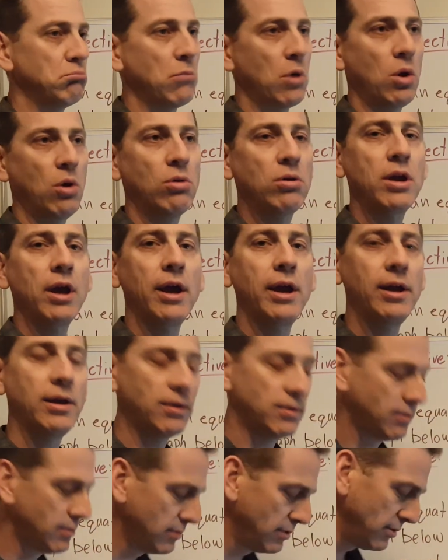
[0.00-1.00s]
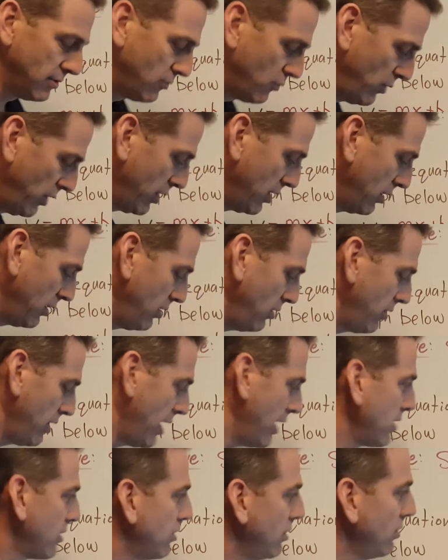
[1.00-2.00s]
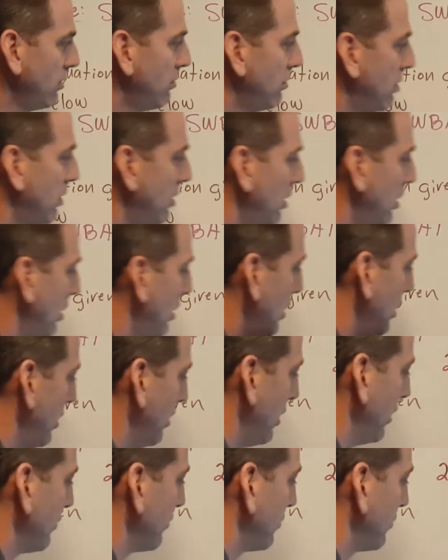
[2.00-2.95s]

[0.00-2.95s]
Okay, we can do that too. Let's